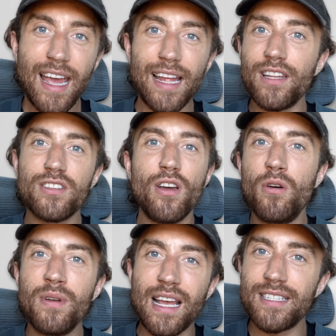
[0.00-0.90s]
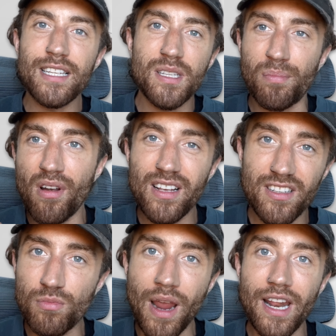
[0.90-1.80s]
and there's no nasty
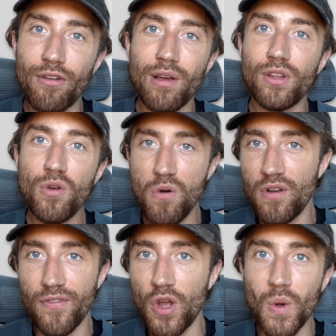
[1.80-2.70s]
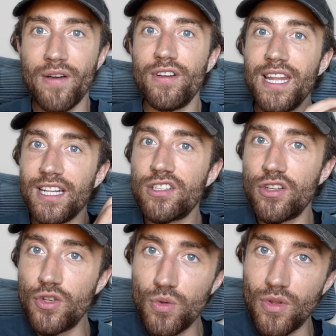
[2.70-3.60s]
surprises waiting around the corner for whoever needs to
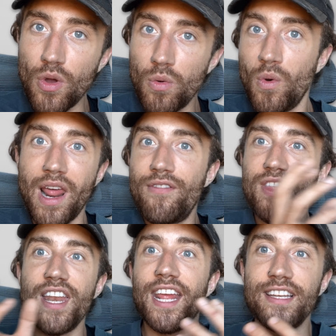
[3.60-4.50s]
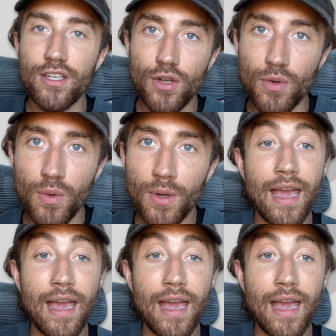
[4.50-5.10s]
do whatever they need to do.